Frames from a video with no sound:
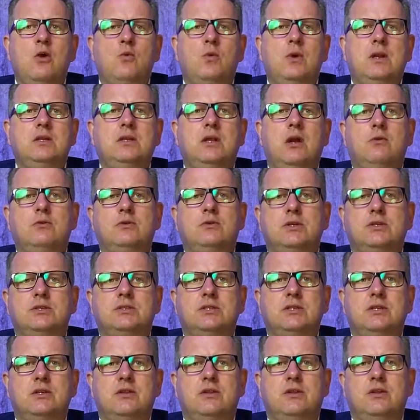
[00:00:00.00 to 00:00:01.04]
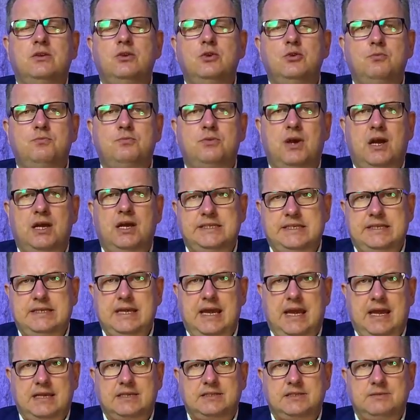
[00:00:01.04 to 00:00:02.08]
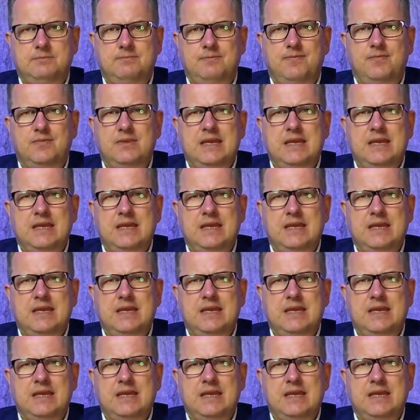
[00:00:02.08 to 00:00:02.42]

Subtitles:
will notice the new price tags.